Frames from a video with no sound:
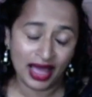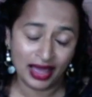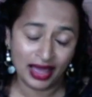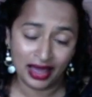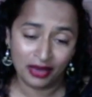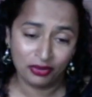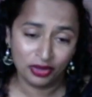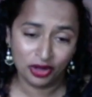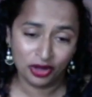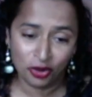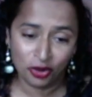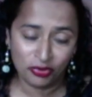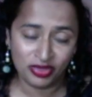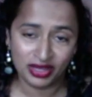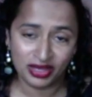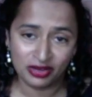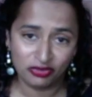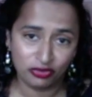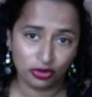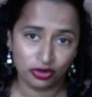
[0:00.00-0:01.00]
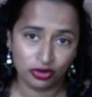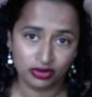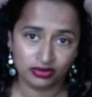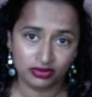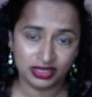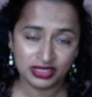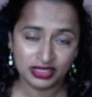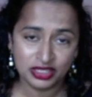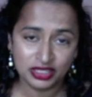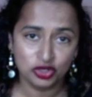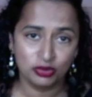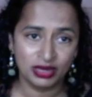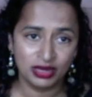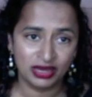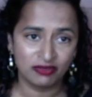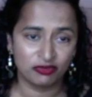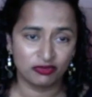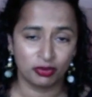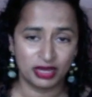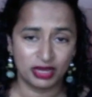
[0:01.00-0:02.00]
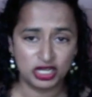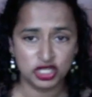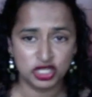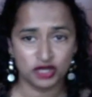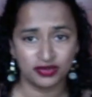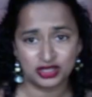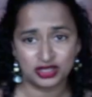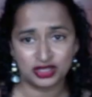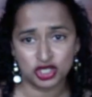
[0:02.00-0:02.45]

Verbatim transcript: I would hope that if we're consuming information that's